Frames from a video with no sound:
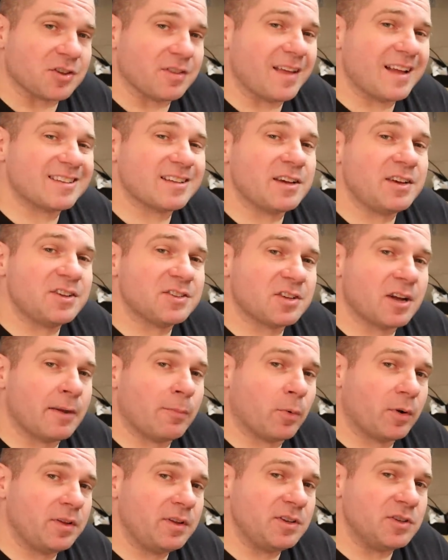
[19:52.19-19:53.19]
so that's how you set
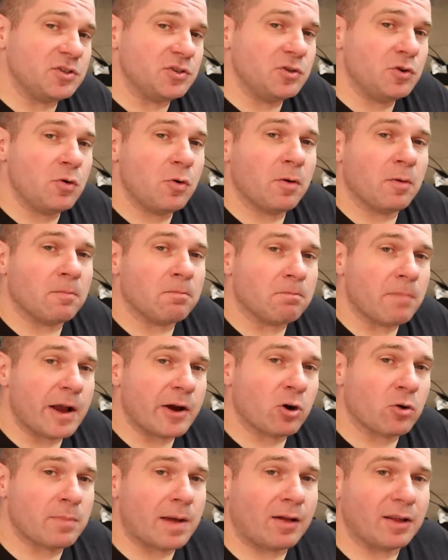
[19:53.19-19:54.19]
up one of these new
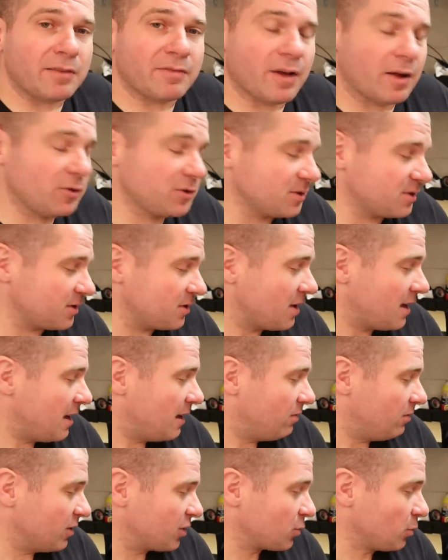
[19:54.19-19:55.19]
micro molle belts.
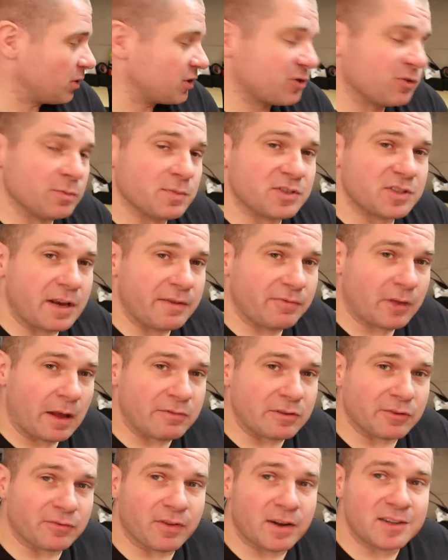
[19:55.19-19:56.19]
This one's from Safe
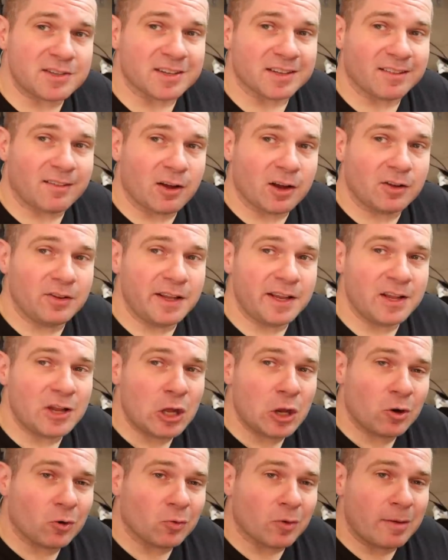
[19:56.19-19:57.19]
Life Defense, and luckily
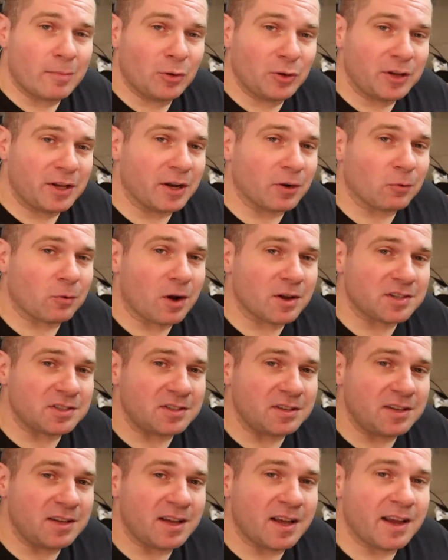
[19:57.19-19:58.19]
we're able to get
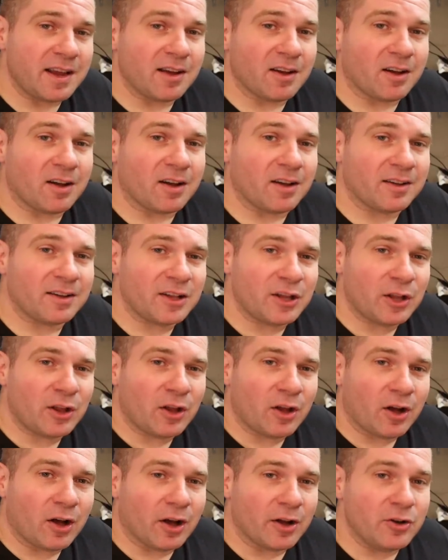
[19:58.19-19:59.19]
Rusty a, uh,
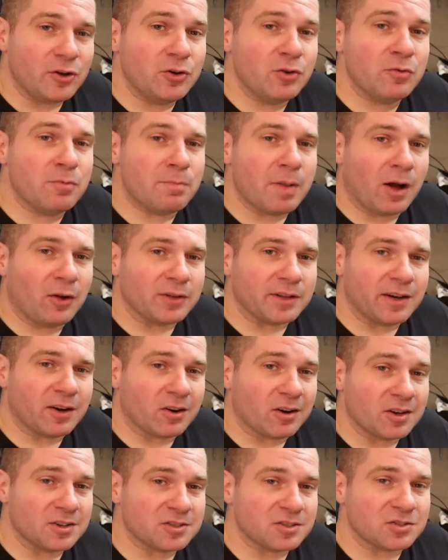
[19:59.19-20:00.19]
a new belt
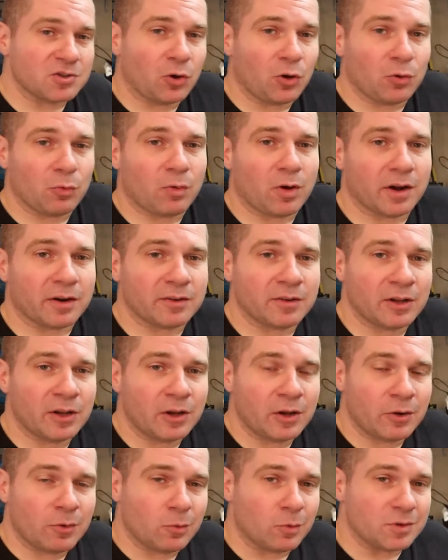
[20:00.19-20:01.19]
here because his old one
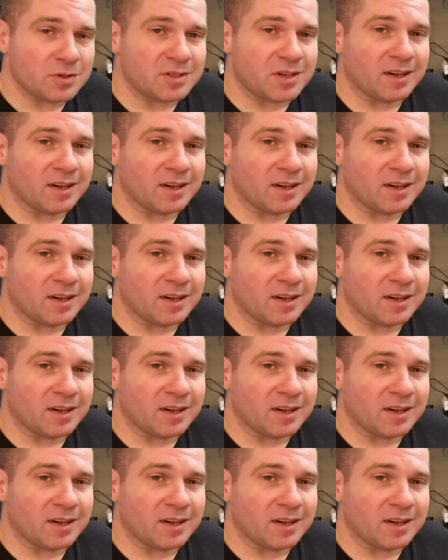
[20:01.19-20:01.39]
was